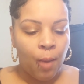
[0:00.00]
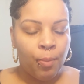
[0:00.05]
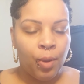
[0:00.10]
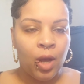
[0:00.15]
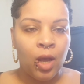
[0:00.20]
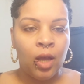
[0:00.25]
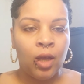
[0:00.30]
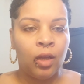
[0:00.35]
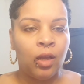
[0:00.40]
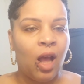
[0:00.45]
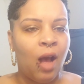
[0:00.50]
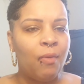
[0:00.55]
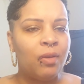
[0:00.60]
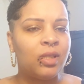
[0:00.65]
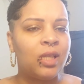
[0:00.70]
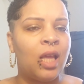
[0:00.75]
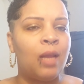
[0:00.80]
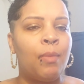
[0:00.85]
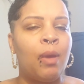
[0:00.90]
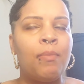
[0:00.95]
but I
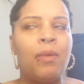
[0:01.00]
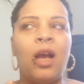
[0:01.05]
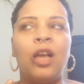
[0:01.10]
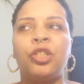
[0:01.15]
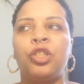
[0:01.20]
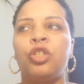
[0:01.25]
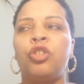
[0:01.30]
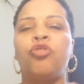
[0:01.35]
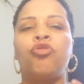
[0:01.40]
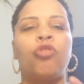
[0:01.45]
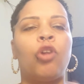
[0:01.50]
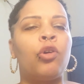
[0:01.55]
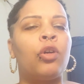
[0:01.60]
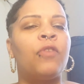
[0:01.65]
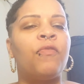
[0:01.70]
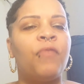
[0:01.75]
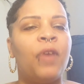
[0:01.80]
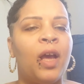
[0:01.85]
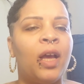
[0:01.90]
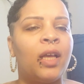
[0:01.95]
was like, maybe I should throw
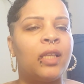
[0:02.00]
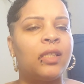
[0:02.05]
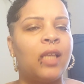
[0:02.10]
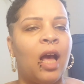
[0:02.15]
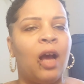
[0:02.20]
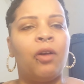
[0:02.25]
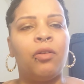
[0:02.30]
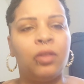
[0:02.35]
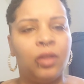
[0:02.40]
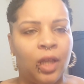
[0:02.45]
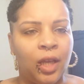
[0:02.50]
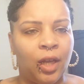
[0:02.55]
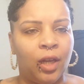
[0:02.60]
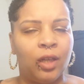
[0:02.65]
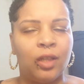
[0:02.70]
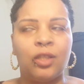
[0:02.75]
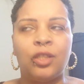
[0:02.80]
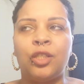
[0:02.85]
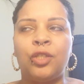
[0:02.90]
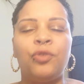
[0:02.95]
the facts out
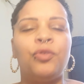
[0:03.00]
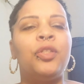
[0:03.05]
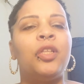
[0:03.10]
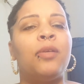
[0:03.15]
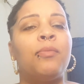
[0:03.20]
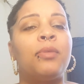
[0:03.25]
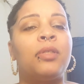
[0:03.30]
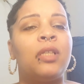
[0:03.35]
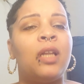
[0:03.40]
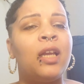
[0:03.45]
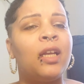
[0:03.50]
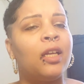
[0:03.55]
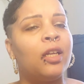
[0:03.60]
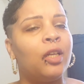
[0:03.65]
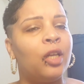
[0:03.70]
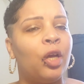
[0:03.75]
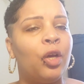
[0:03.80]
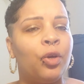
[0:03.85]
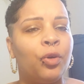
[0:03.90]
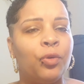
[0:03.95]
there to them so they
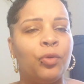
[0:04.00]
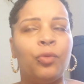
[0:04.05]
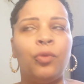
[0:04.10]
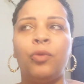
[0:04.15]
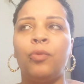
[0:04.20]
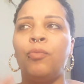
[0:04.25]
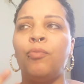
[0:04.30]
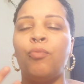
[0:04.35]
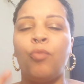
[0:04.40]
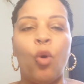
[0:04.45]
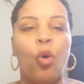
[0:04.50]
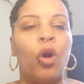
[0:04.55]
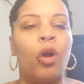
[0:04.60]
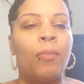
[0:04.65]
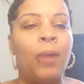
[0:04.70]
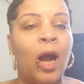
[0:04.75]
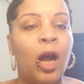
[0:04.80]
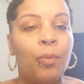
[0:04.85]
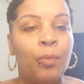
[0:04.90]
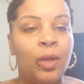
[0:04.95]
can know more
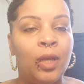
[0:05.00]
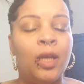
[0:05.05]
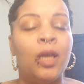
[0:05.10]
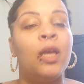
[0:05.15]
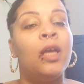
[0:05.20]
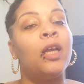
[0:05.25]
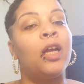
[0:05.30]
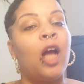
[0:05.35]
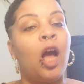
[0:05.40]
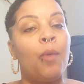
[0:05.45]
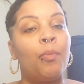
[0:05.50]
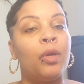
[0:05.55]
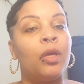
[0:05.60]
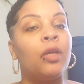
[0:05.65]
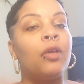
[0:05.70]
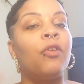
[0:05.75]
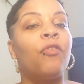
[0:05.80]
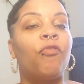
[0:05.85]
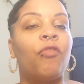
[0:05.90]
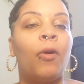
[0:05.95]
about me coming
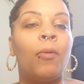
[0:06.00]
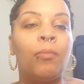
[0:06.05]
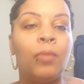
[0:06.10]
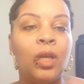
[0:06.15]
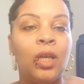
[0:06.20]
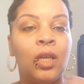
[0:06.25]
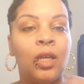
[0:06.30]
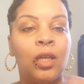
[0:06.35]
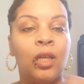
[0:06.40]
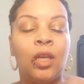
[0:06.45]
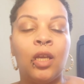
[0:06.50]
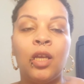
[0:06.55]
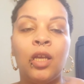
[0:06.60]
from me.